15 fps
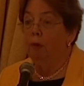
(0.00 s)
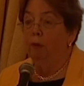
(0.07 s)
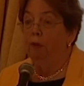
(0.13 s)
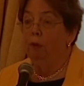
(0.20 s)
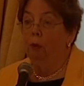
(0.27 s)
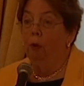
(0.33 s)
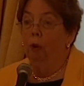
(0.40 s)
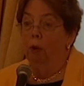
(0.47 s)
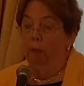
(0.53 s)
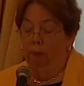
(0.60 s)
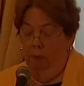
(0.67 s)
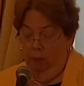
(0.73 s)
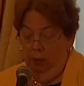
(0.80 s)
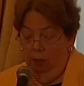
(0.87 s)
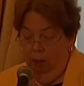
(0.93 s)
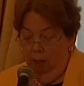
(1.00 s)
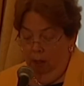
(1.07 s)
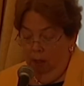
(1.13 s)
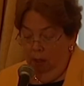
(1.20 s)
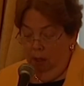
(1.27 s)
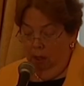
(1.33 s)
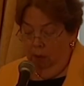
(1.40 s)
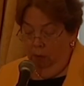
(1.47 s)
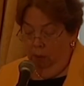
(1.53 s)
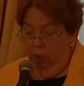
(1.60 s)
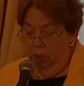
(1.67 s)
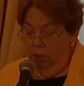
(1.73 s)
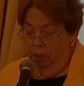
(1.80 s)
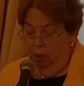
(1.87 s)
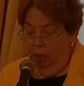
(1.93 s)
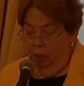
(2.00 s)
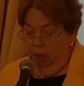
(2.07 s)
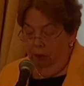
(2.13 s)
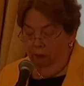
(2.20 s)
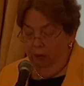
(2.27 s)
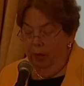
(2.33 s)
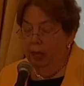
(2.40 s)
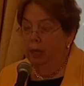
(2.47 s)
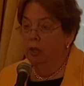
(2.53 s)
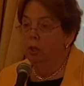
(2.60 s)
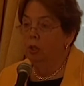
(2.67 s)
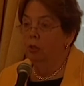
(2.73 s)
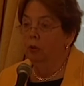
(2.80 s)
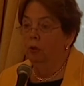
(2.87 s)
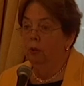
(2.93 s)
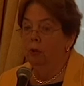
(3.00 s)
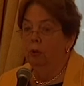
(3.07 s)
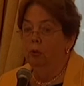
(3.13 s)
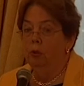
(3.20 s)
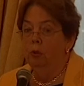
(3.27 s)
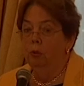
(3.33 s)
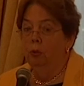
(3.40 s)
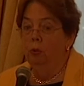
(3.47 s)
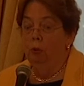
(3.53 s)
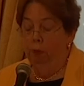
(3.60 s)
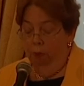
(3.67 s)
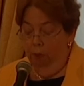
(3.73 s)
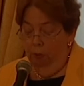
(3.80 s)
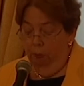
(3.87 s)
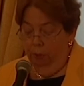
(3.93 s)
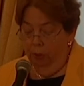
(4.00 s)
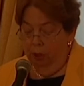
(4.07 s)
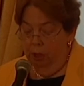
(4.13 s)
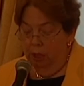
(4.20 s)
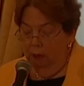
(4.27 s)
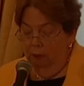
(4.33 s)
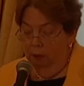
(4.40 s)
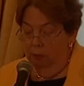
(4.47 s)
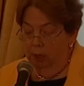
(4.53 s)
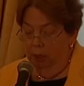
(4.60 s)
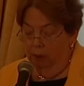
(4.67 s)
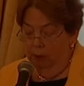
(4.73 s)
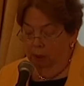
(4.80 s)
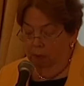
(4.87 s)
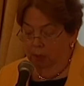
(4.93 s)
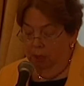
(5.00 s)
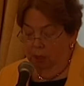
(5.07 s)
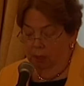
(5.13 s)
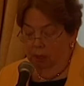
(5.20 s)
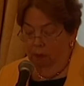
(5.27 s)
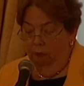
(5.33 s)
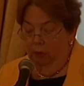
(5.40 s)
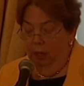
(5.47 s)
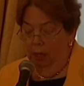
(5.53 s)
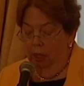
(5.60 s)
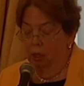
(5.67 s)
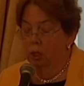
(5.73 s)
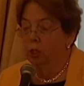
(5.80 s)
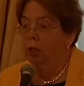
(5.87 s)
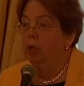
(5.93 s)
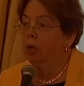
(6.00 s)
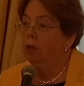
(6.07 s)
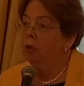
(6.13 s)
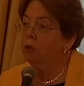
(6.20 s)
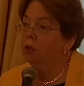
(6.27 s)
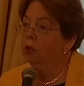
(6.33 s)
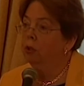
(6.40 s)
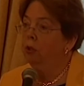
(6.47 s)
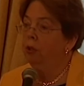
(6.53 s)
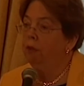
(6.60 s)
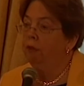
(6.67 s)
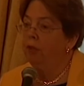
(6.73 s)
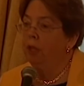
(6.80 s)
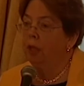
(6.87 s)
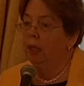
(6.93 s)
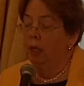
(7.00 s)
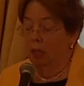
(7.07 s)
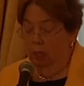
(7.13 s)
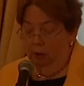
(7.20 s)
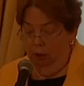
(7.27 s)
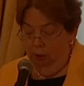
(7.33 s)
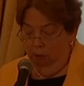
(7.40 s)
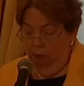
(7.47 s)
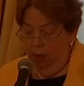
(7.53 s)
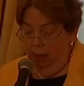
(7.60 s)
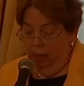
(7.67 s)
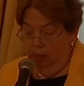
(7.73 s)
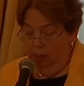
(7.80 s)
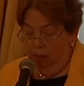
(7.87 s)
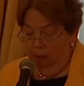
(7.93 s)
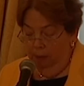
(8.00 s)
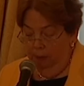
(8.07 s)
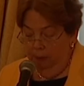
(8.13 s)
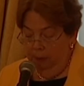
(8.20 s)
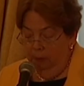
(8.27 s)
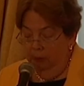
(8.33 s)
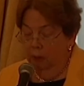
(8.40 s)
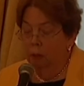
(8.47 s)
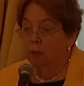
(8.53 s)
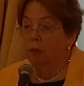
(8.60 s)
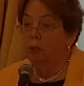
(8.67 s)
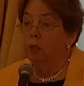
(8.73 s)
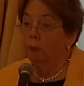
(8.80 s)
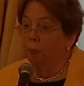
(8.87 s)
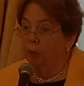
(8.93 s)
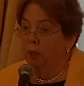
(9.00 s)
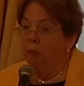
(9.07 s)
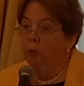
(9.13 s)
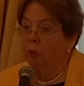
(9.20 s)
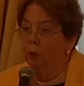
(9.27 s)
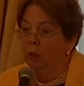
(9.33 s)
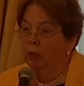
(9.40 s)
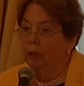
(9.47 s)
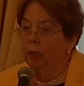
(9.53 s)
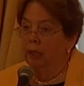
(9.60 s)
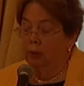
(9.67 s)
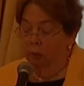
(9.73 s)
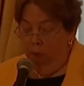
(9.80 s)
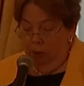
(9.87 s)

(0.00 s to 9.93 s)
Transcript: the forum in which the disadvantaged, or those who, who perceive themselves to be disadvantaged, turned to vindicate their rights. The Supreme Court led the